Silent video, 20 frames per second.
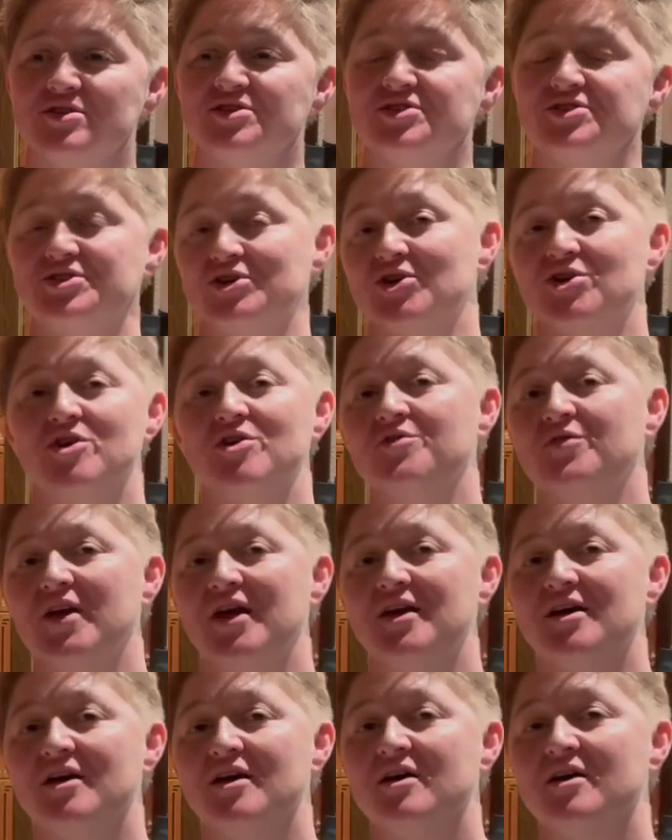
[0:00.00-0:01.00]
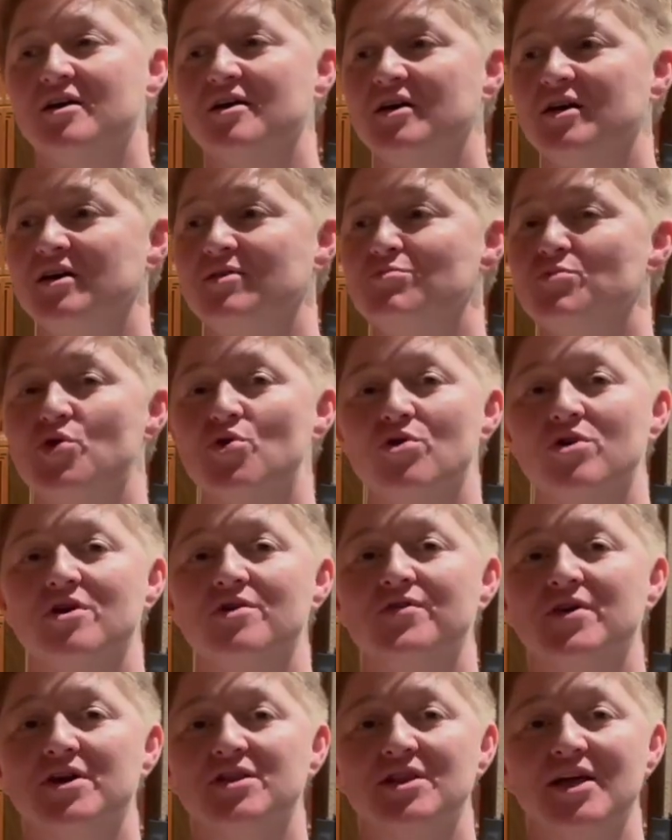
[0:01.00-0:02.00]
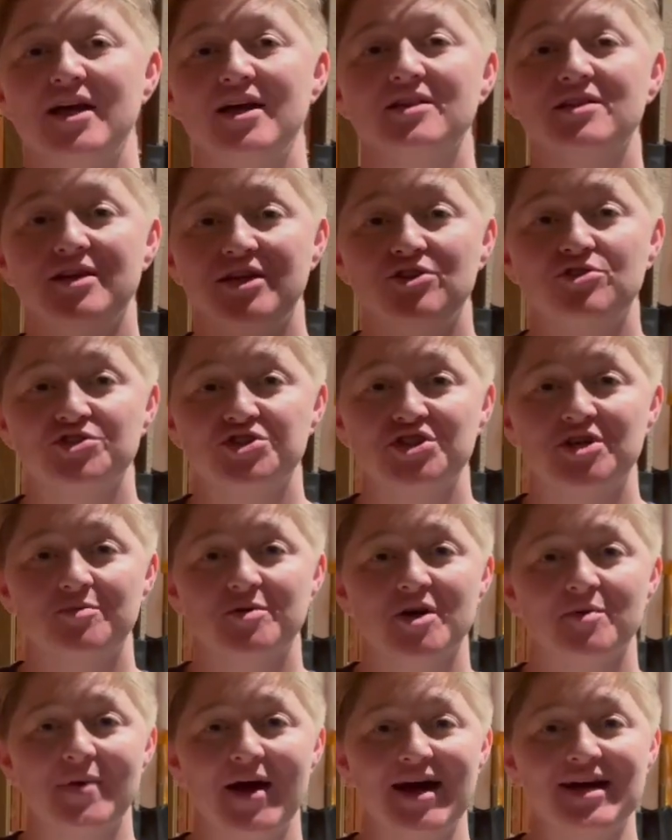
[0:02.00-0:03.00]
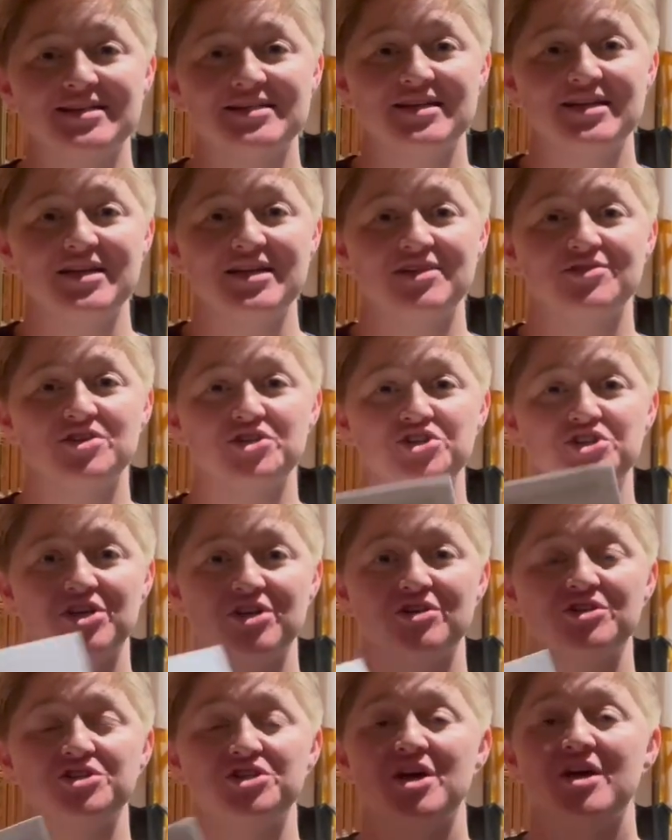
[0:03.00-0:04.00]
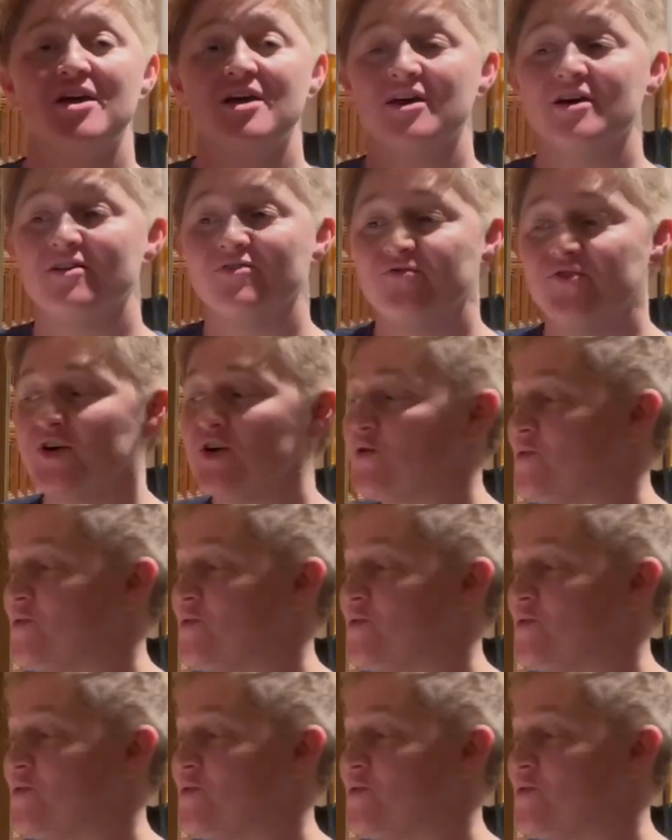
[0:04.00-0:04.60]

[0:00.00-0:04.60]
serve in more of a lay leadership capacity in the church, fill